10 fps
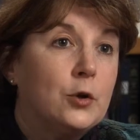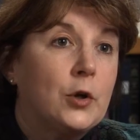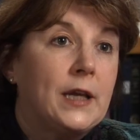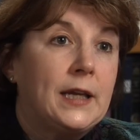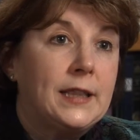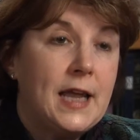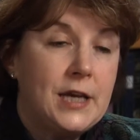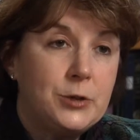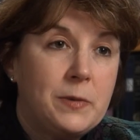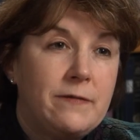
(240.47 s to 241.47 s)
looking at the
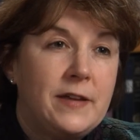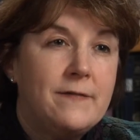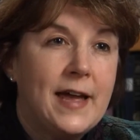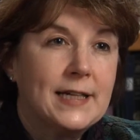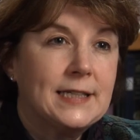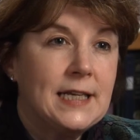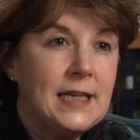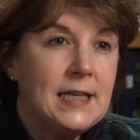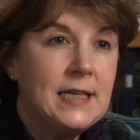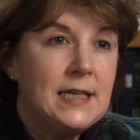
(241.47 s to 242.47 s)
HPV
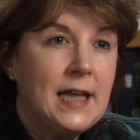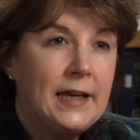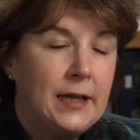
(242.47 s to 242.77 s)
vaccine and